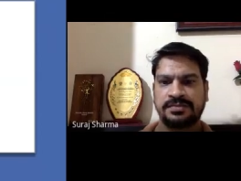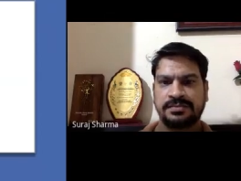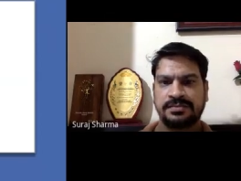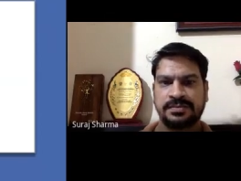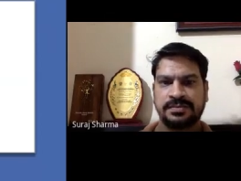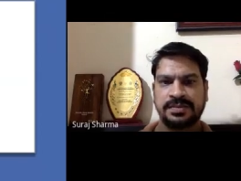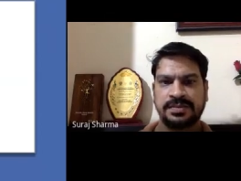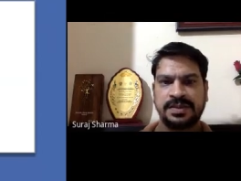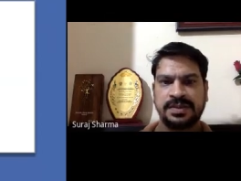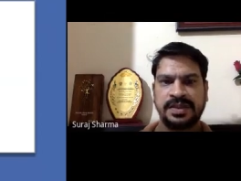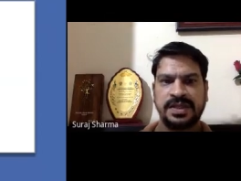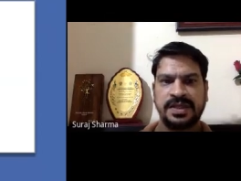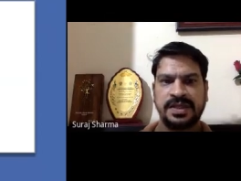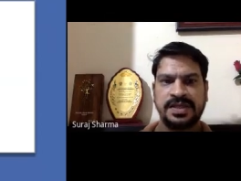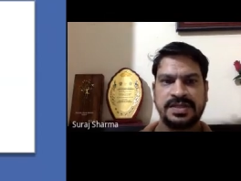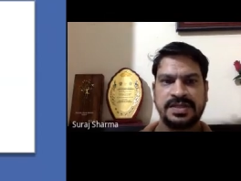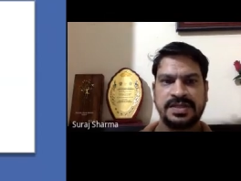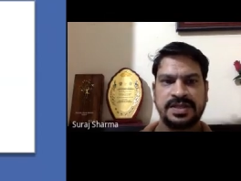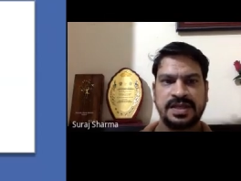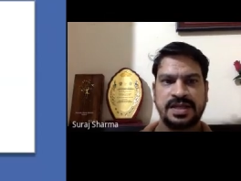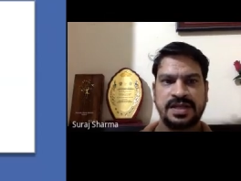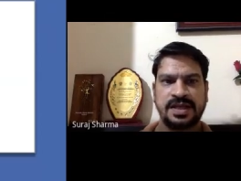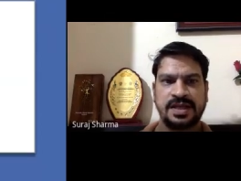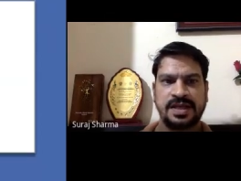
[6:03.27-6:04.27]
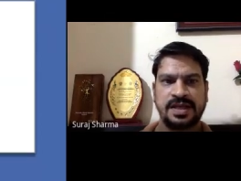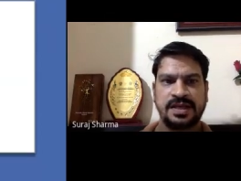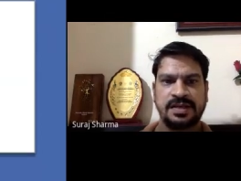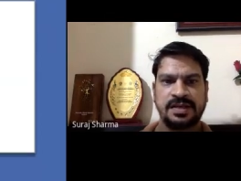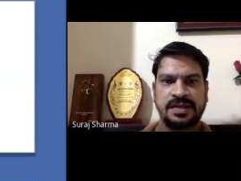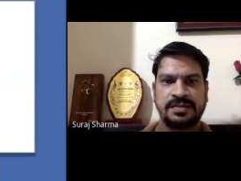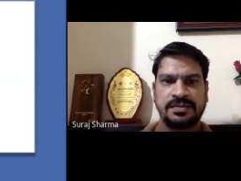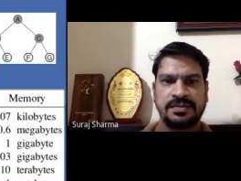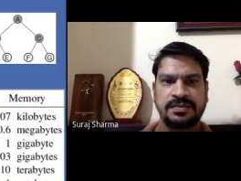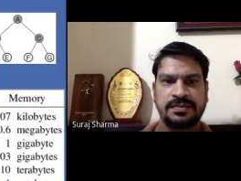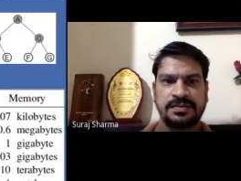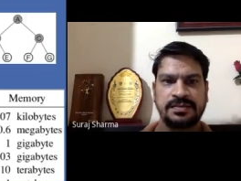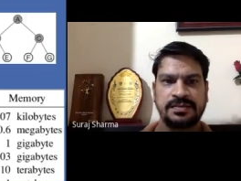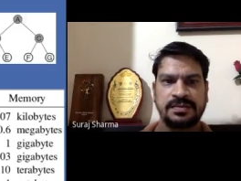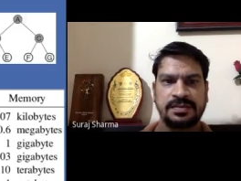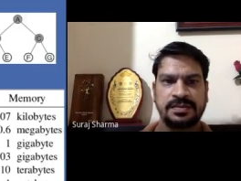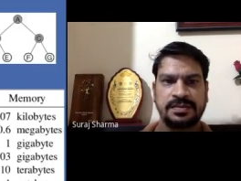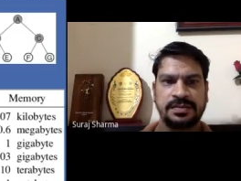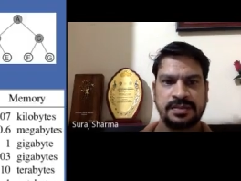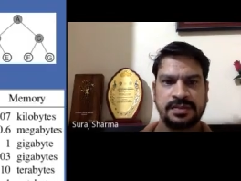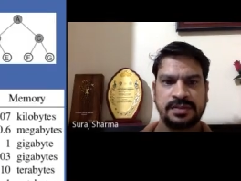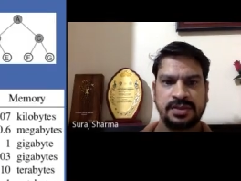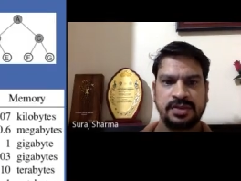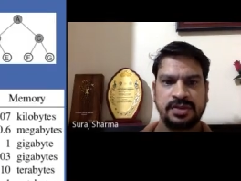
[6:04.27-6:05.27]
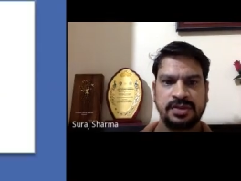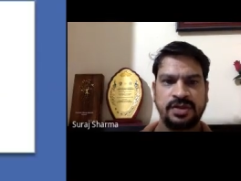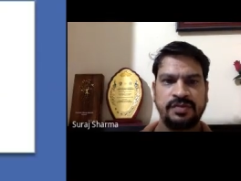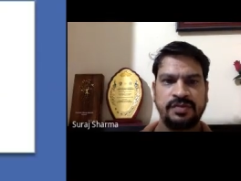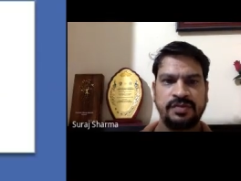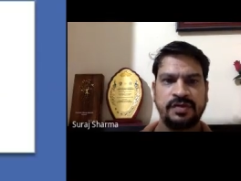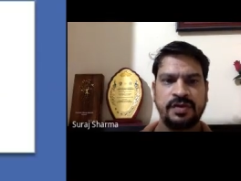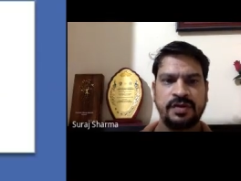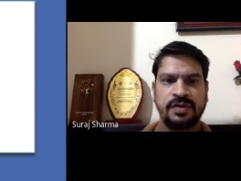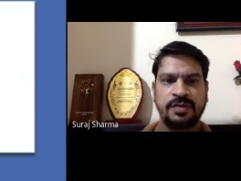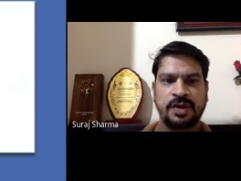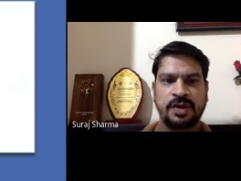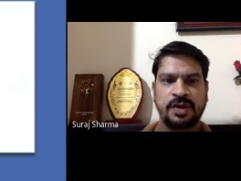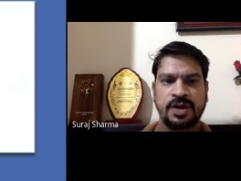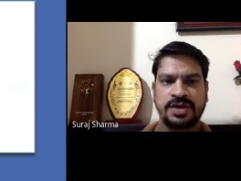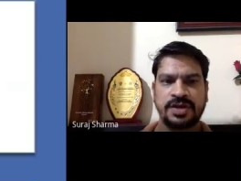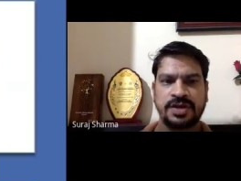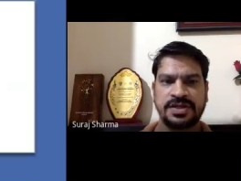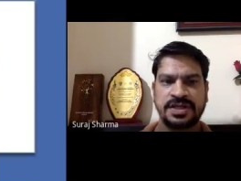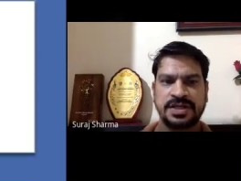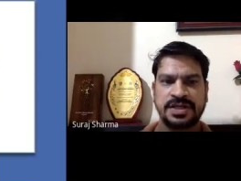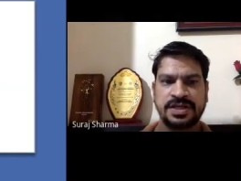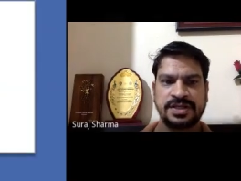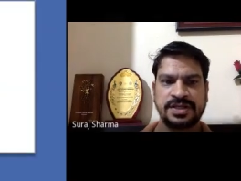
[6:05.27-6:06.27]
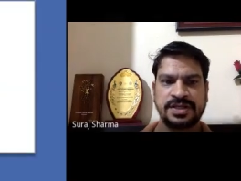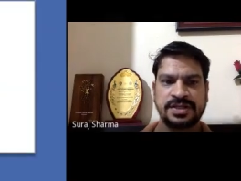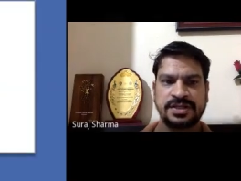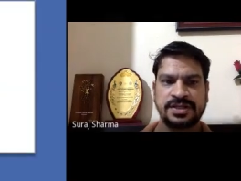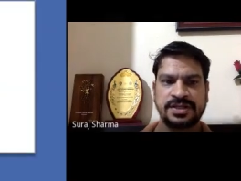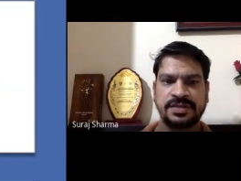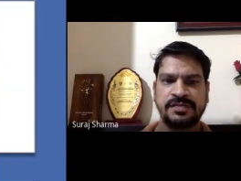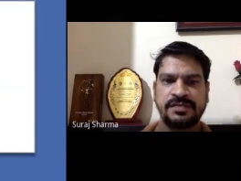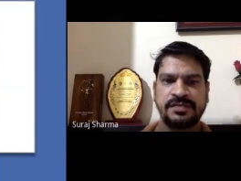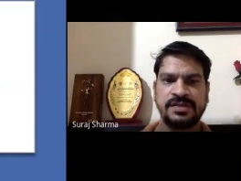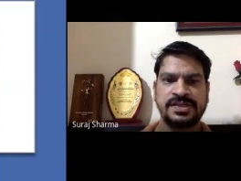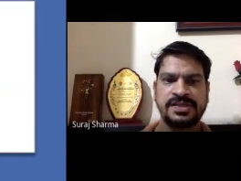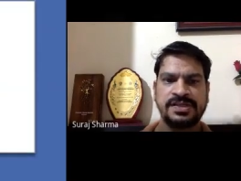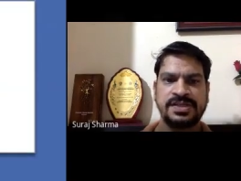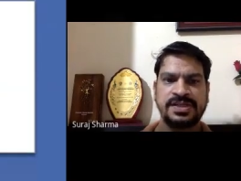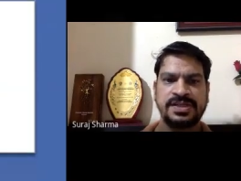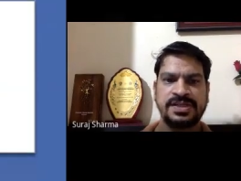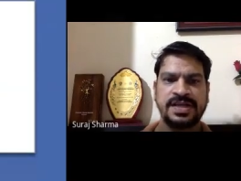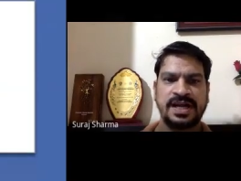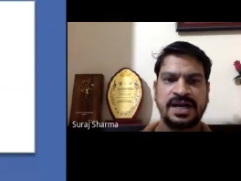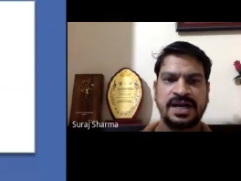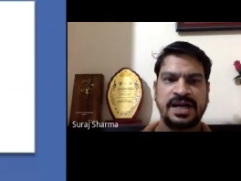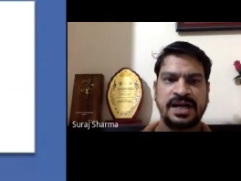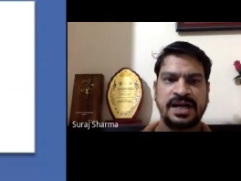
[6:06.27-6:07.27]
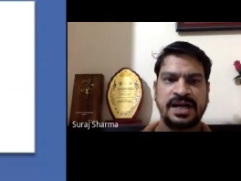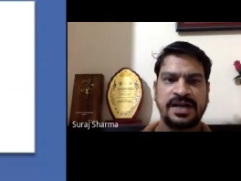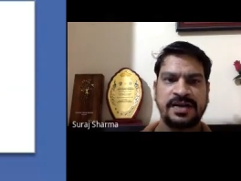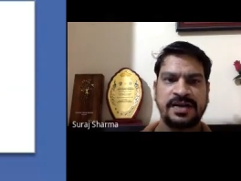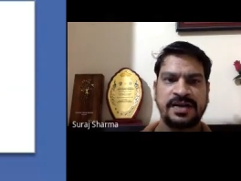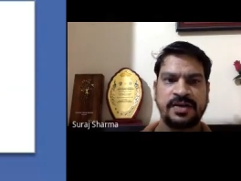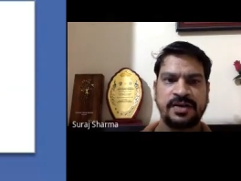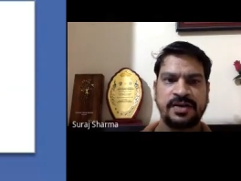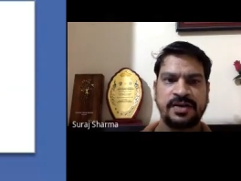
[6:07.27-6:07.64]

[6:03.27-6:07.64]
is uniform cost search. We'll see that later on.